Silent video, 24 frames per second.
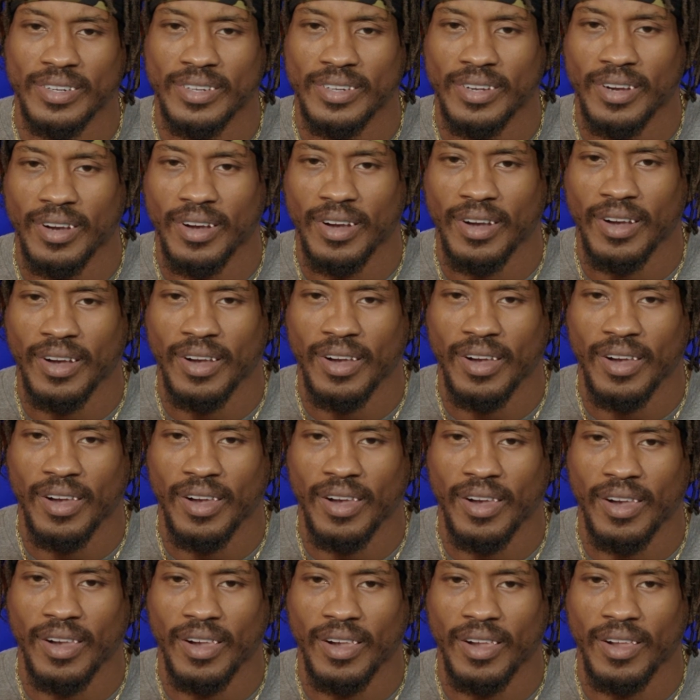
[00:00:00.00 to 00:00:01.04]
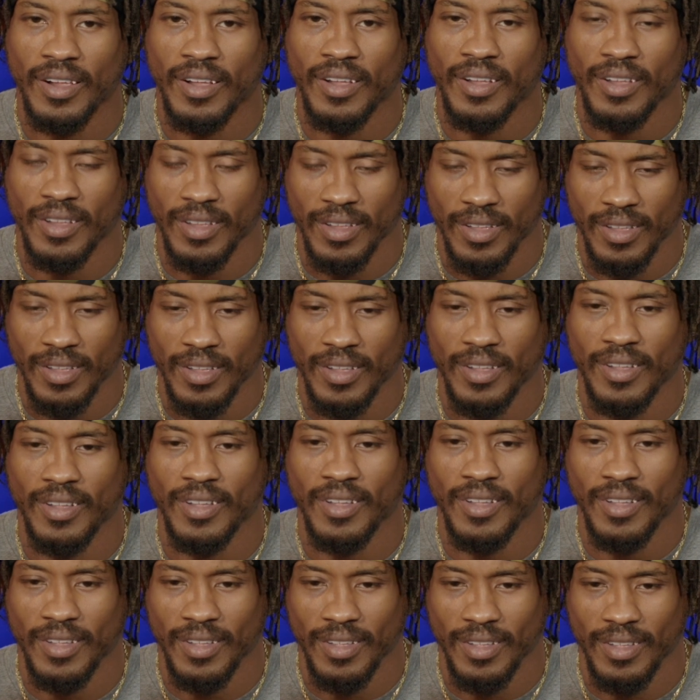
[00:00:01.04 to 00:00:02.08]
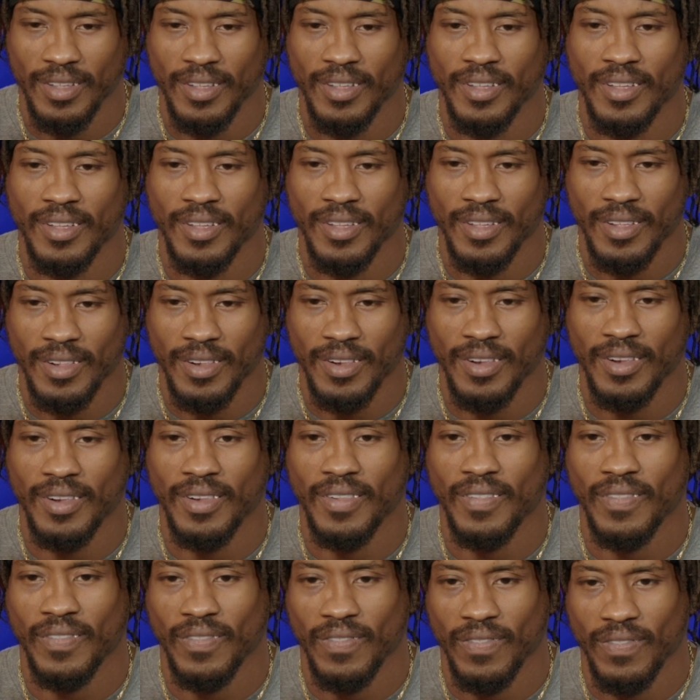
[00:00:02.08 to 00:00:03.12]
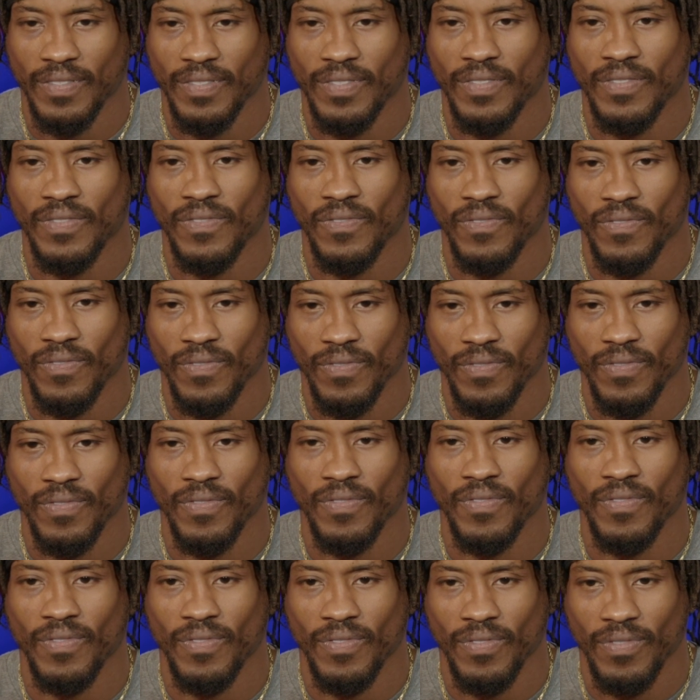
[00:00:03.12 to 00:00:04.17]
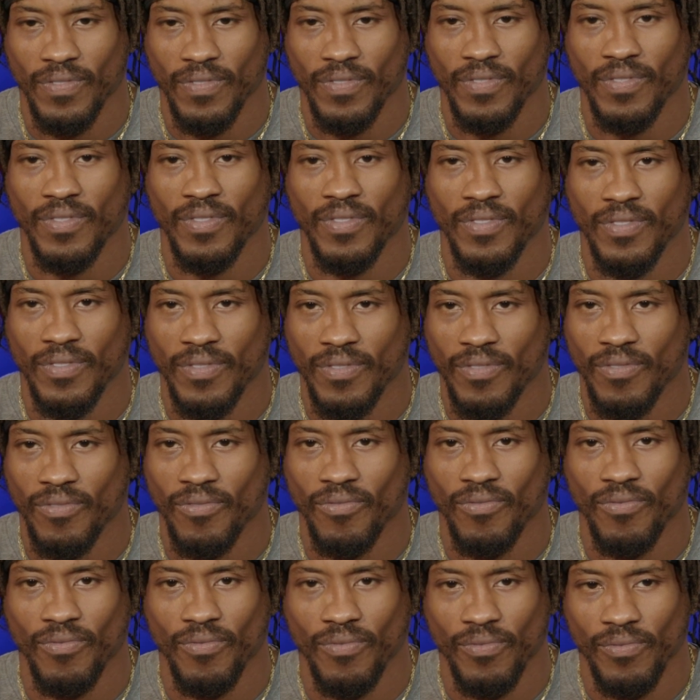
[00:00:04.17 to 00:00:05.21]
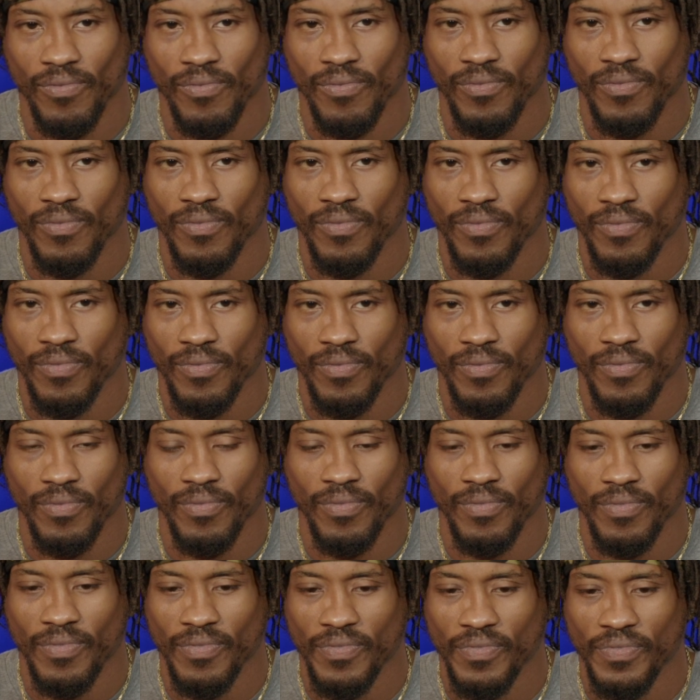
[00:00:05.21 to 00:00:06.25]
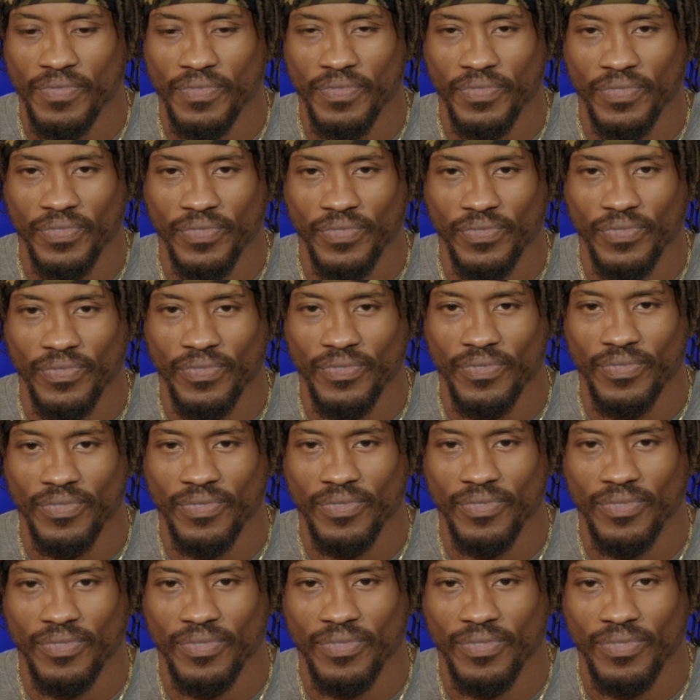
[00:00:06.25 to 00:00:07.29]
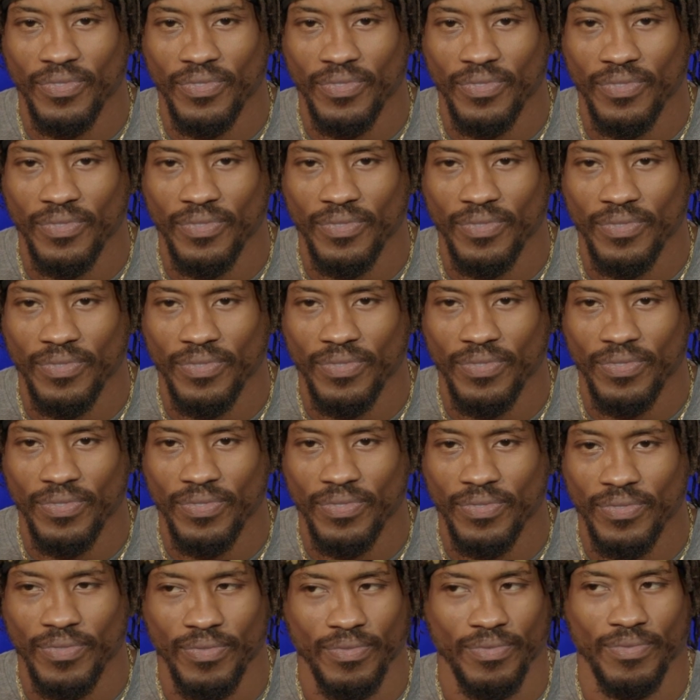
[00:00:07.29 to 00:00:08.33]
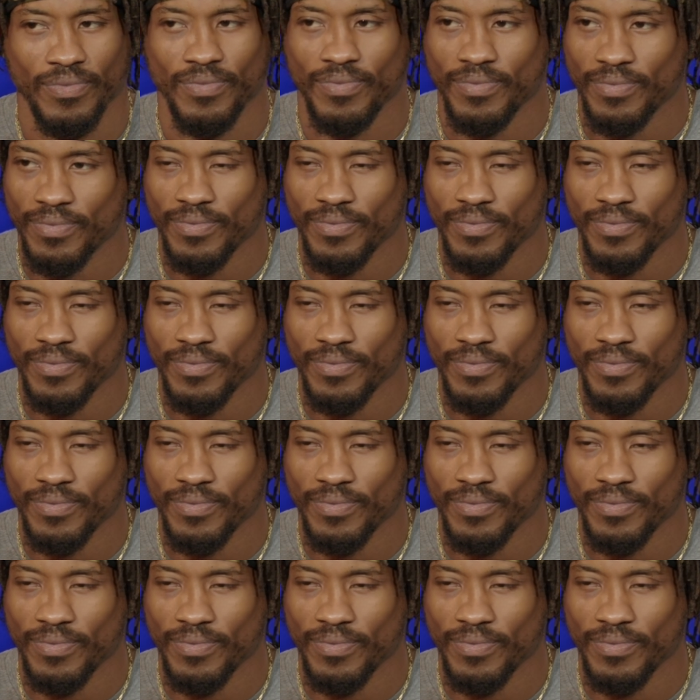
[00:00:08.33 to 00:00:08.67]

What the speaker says: Hey, how you doing? one, Bubba. I'm going to piggyback off that. I was going that route too, my man. You are definitely, easily one of the most entertaining PFL fighters on the roster.